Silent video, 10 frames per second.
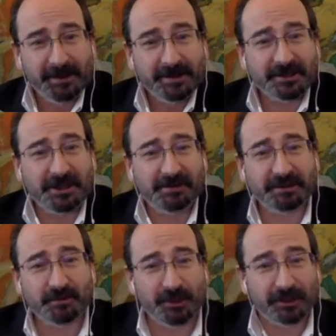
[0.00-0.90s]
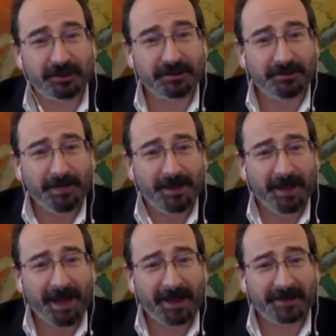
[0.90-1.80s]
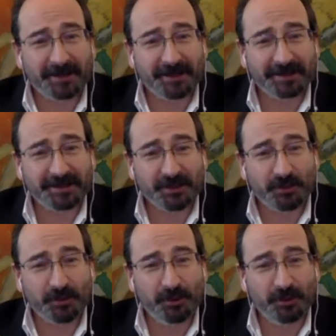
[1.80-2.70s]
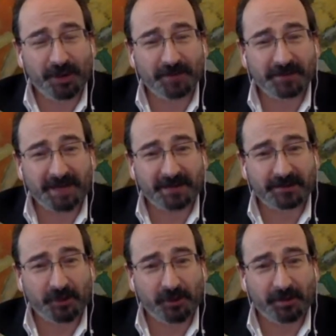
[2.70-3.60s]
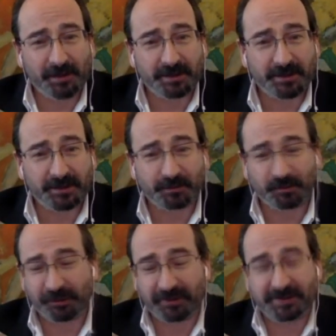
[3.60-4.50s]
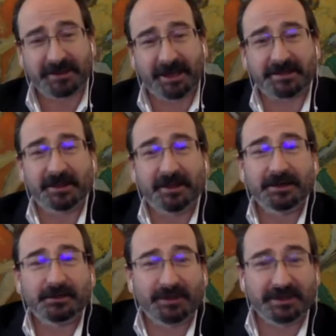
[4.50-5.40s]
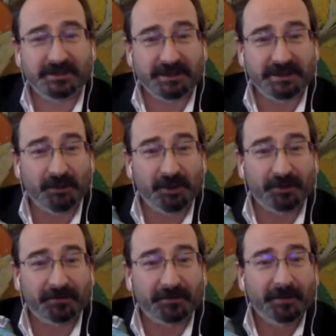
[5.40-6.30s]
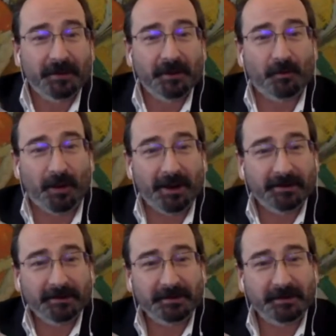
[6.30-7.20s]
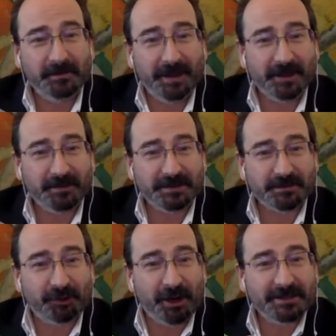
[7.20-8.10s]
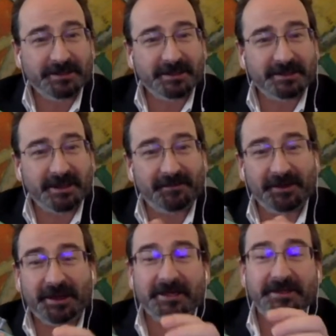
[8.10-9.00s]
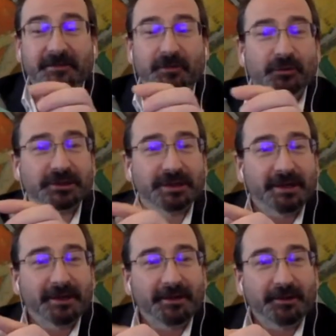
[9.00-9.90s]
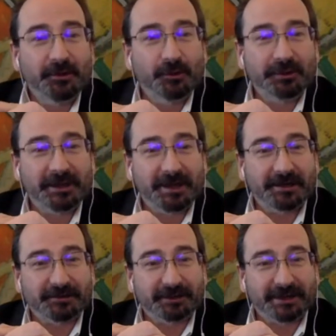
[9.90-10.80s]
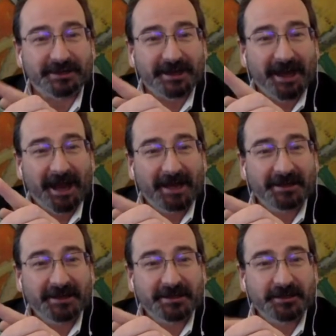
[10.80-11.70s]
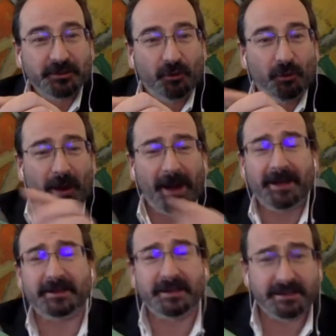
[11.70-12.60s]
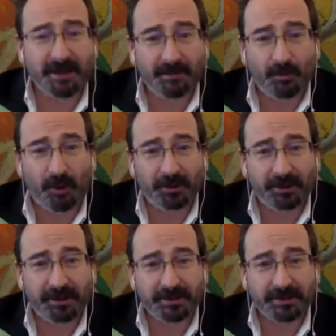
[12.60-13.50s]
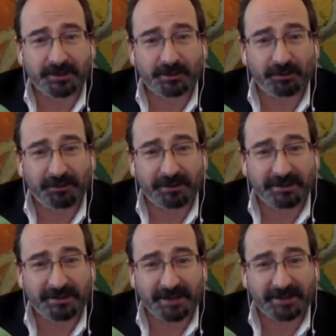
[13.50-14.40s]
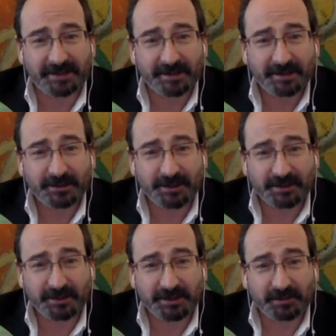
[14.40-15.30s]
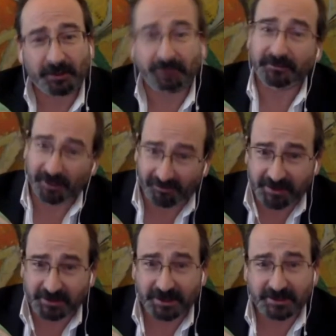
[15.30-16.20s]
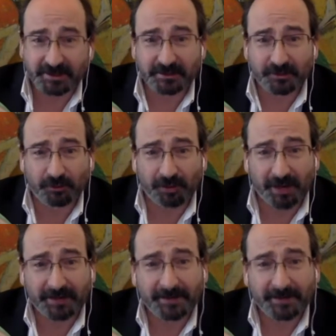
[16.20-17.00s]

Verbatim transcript: So here is the world. And uh, so, who comes out top in the Social Progress Index twenty twenty-one? Well, you may not be surprised to discover that it is, of course, the Nordic countries, and it is Norway that is number one in the Social Progress Index twenty twenty-one. Congratulations, Norway.